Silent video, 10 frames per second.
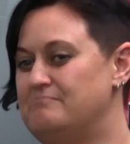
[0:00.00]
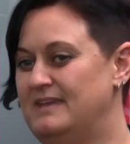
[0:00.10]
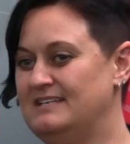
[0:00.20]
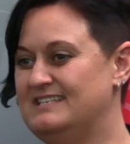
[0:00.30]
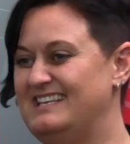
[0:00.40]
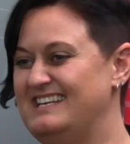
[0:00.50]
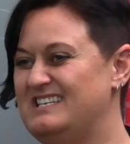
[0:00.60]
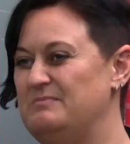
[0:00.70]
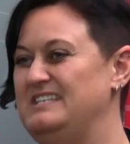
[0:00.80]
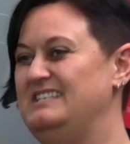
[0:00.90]
means that there's
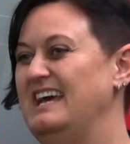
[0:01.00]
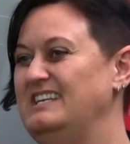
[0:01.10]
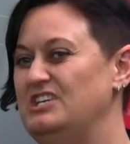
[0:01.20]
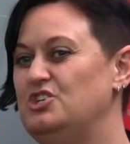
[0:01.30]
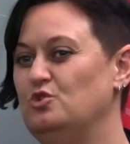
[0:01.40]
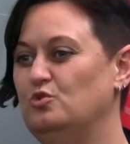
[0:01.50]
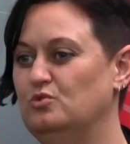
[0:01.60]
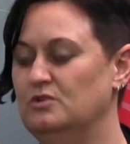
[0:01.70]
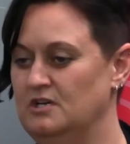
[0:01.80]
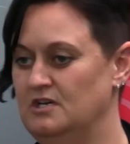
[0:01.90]
some
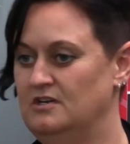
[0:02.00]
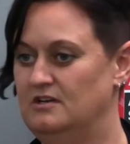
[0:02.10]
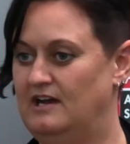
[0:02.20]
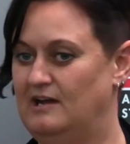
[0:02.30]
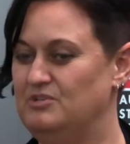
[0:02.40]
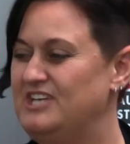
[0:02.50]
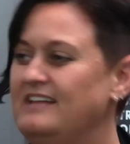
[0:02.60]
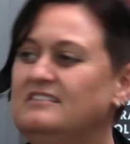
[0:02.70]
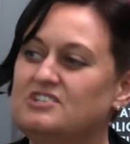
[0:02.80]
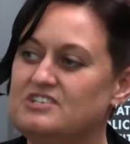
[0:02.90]
additional
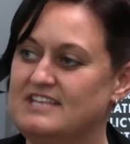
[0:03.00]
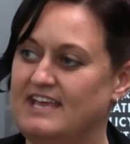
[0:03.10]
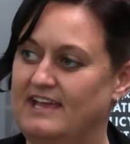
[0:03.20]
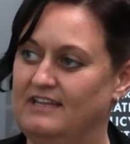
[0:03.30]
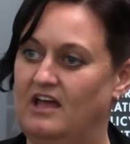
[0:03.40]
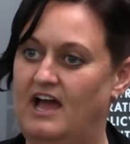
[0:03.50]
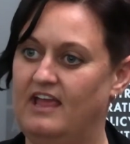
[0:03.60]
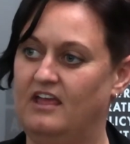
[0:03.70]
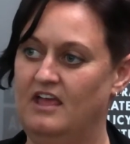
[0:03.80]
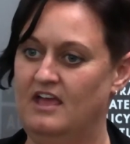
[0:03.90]
challenges there,
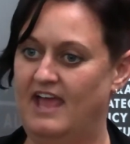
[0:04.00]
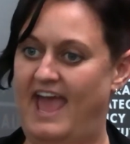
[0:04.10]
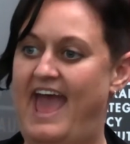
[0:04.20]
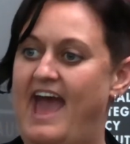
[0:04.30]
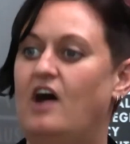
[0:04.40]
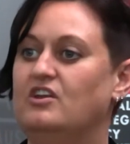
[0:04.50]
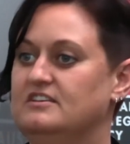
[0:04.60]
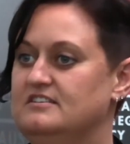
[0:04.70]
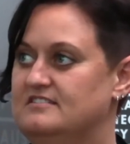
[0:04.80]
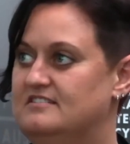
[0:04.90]
like how
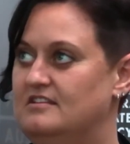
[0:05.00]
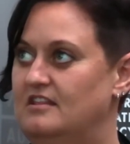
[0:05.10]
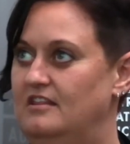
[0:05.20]
does,